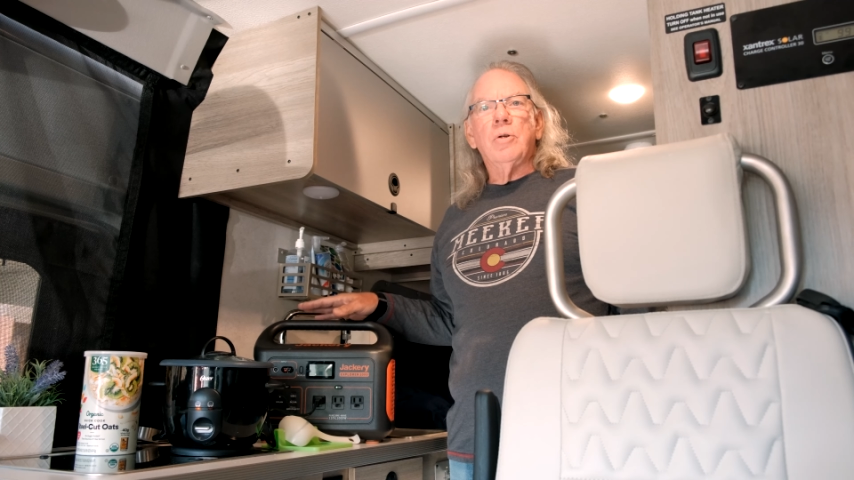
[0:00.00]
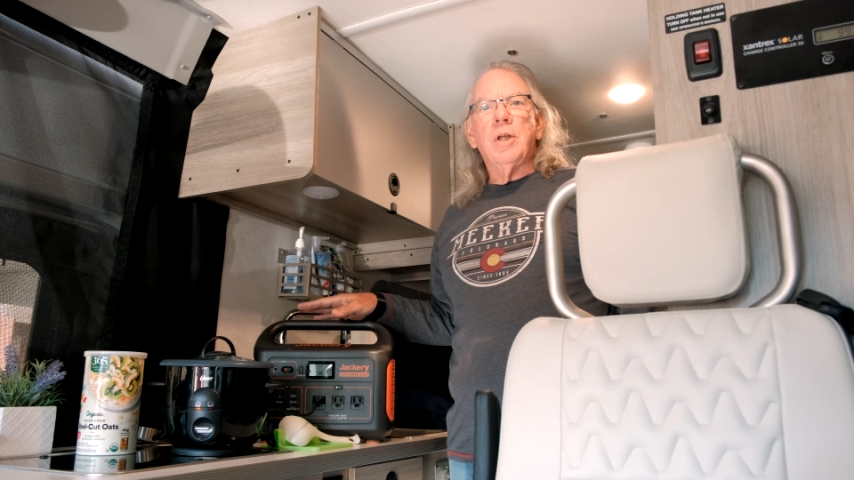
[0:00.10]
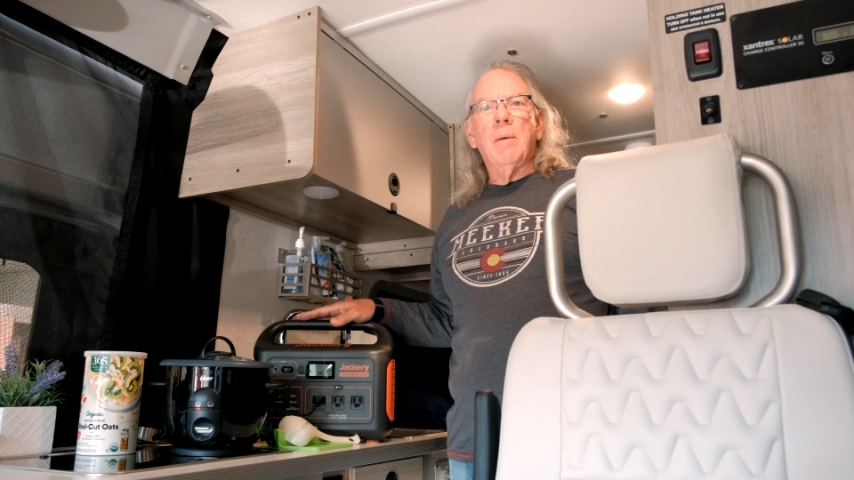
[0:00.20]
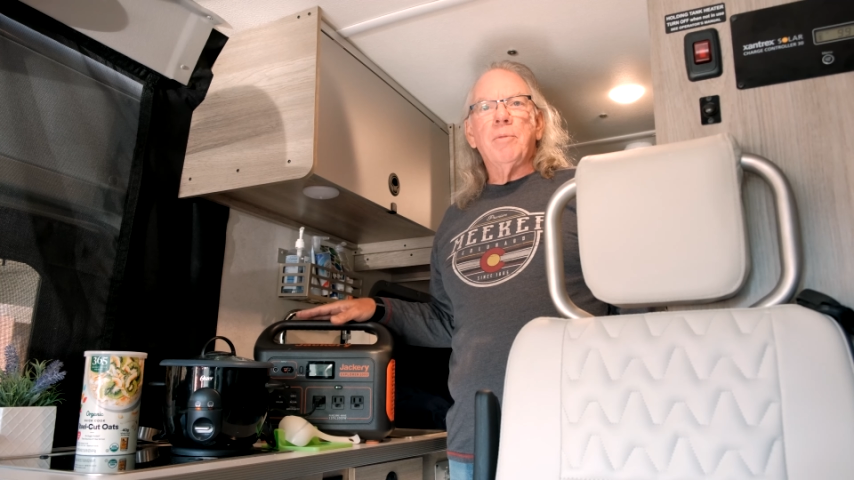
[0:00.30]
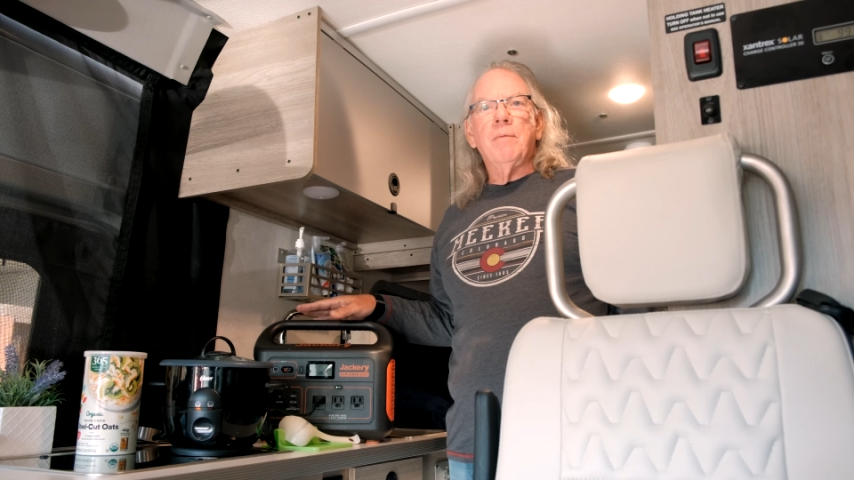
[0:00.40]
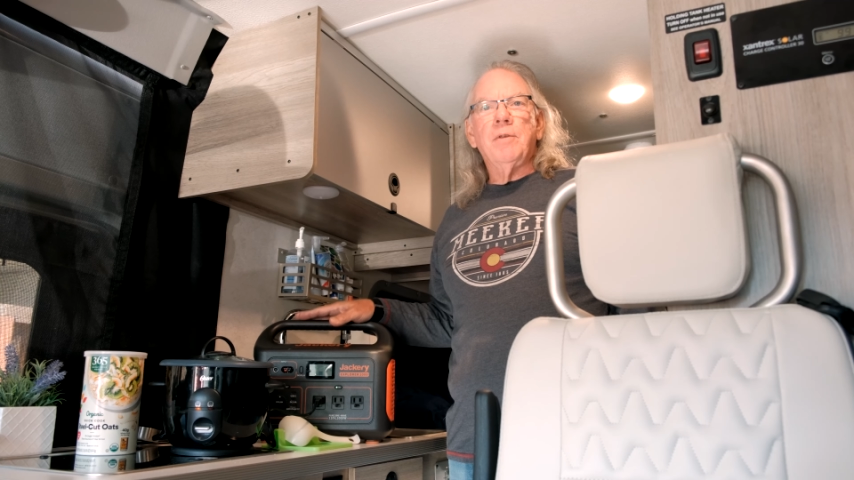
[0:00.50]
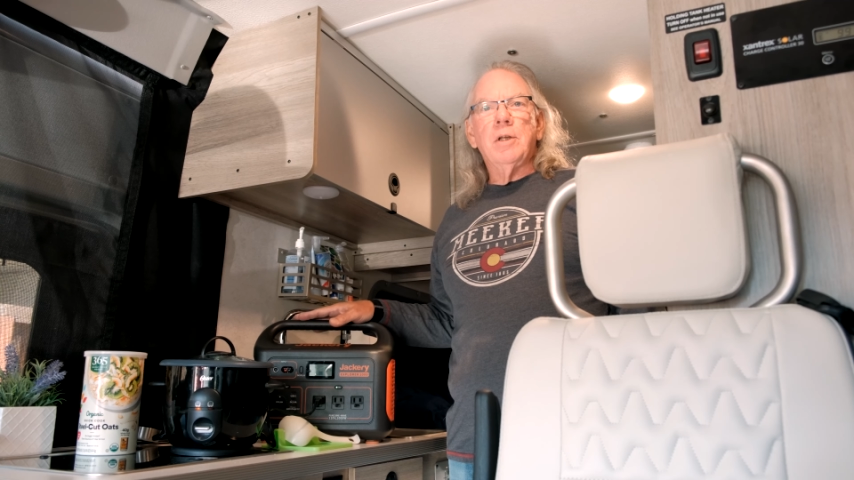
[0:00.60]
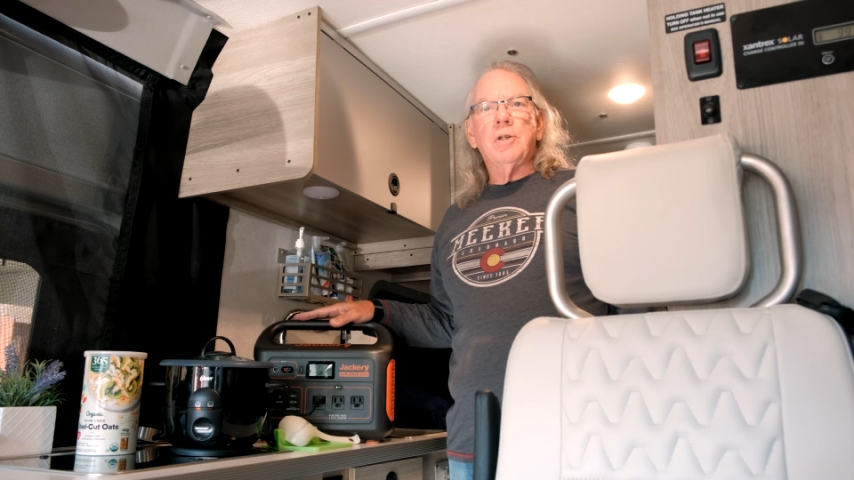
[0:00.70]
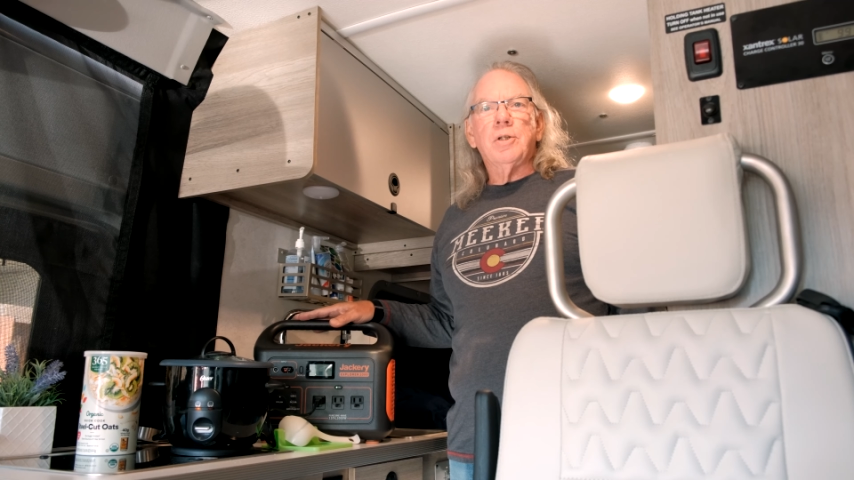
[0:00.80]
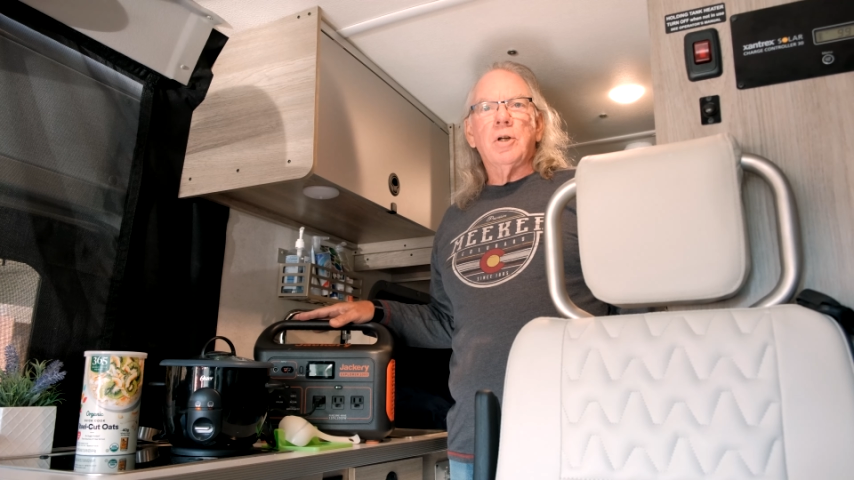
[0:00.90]
depth of
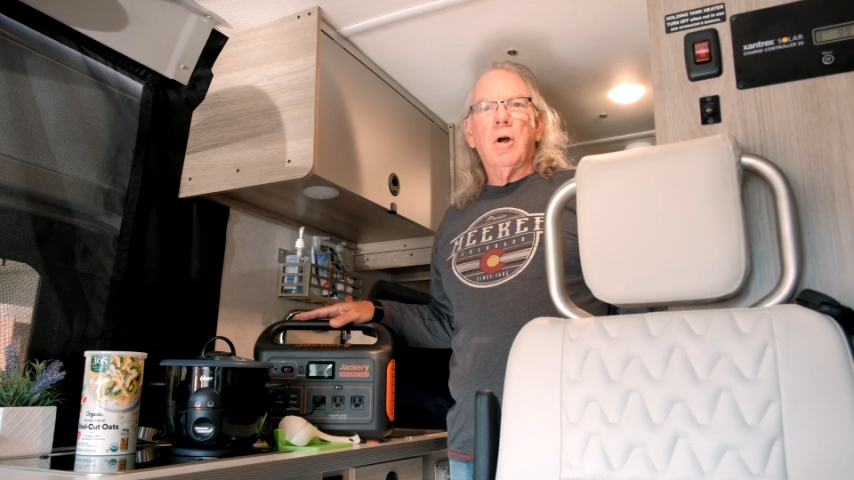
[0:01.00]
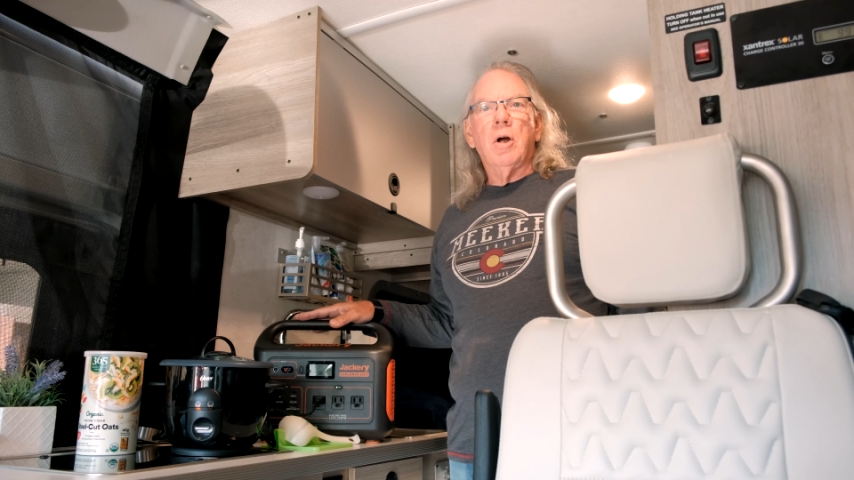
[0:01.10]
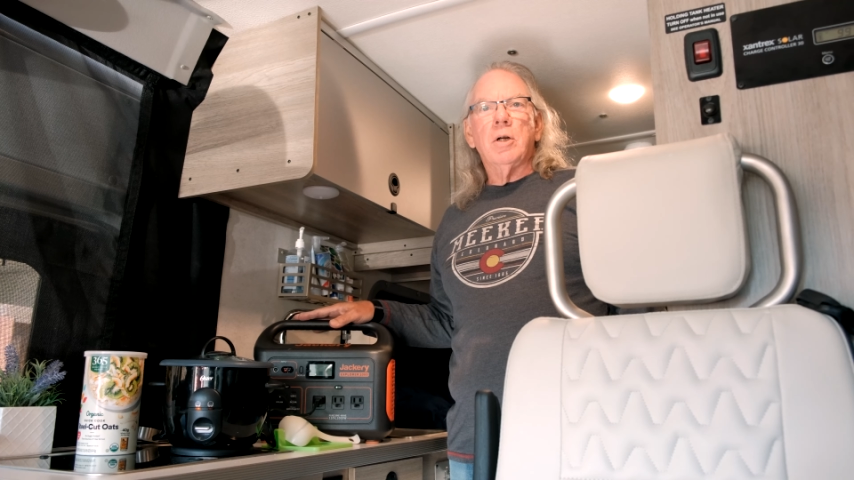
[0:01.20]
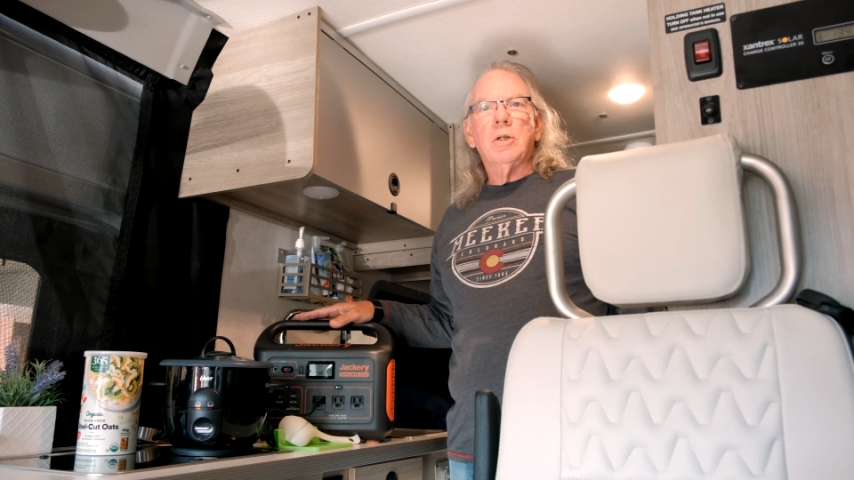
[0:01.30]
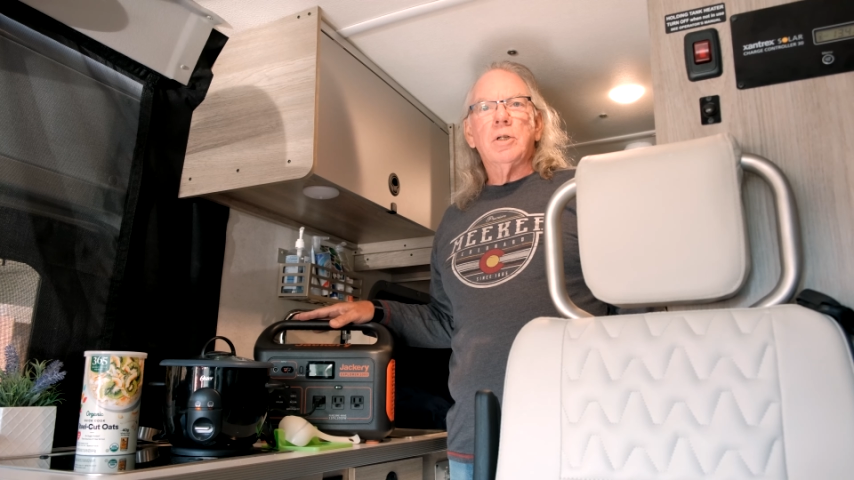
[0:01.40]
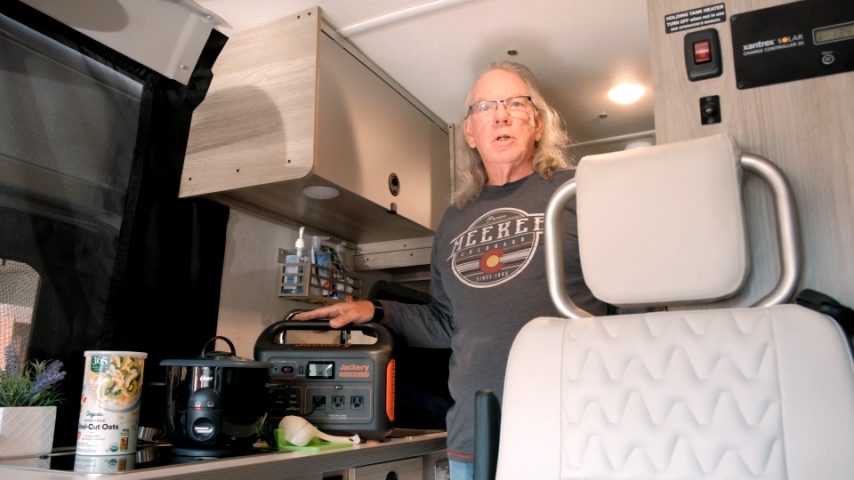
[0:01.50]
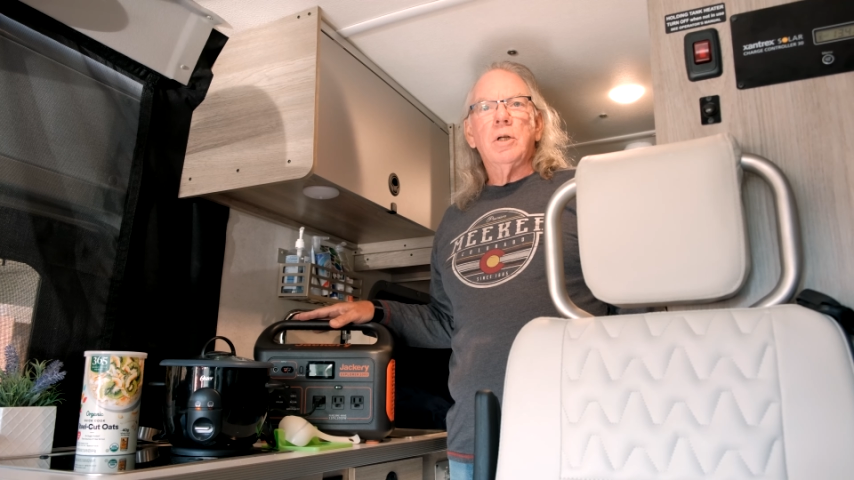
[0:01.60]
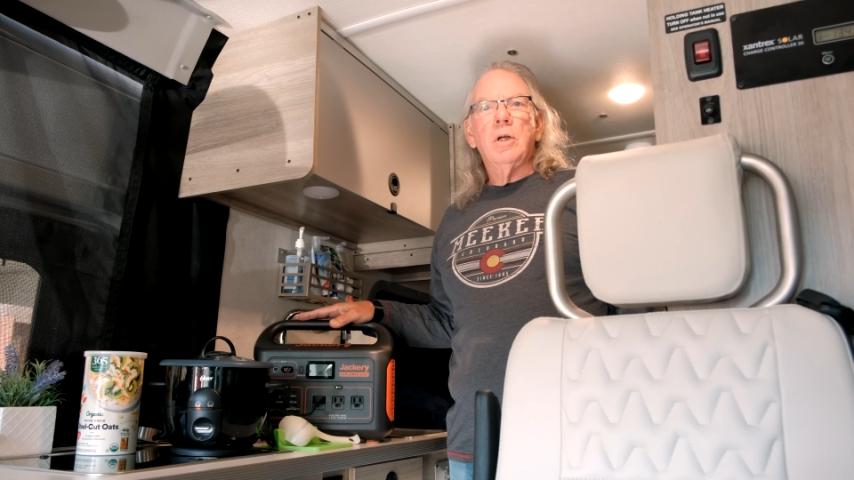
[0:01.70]
discharge